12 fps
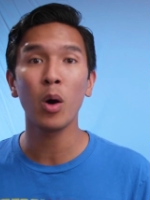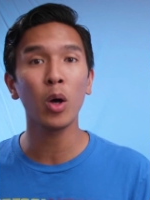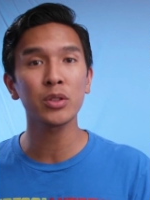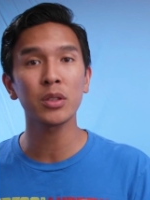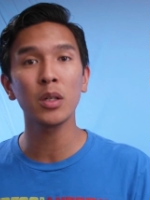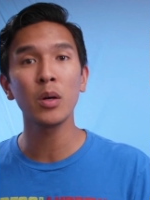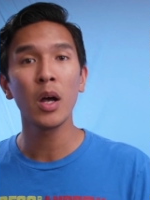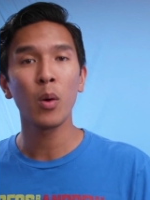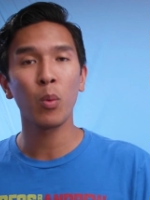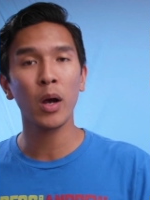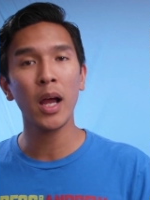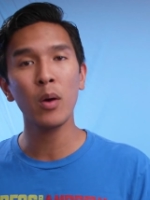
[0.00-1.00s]
Also,
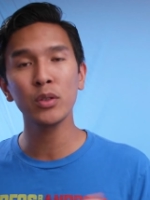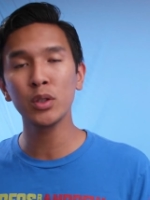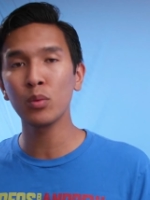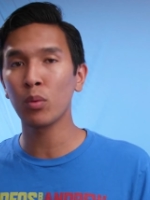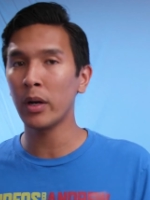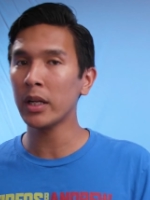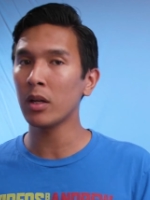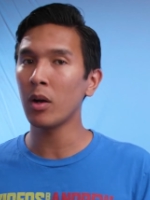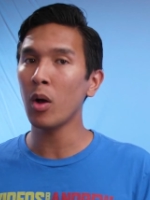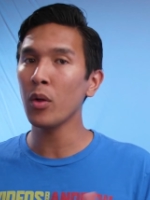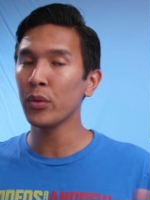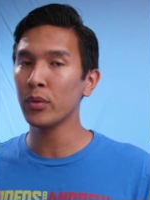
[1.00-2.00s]
how would you rank
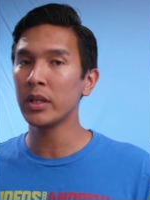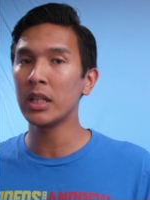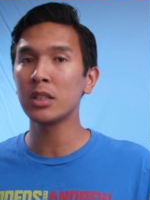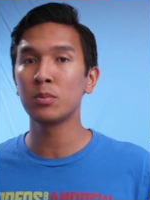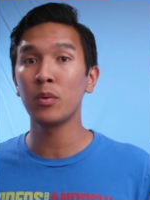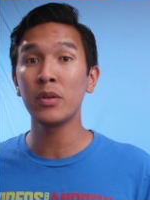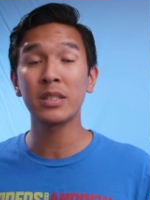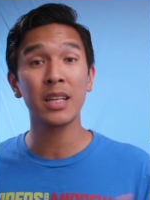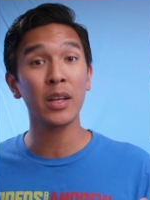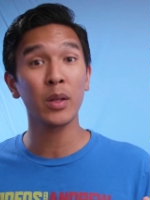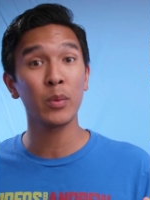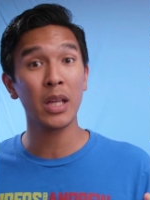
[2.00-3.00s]
all three of these movies
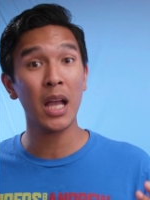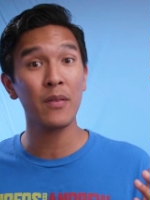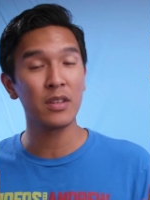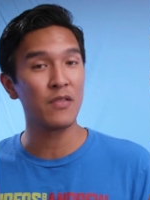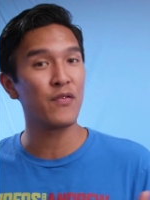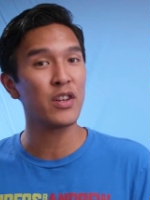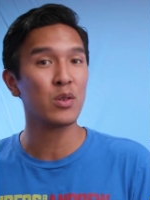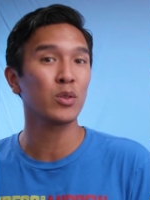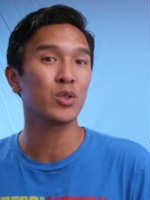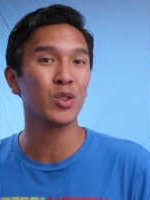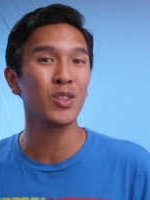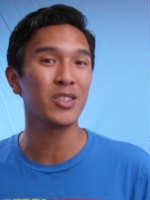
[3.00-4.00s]
now that we have an
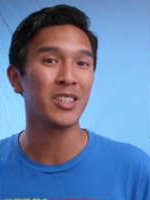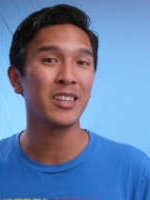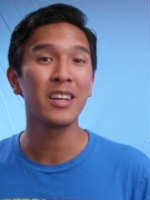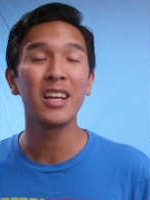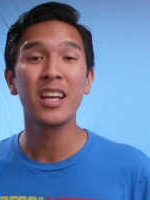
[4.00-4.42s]
official trilogy?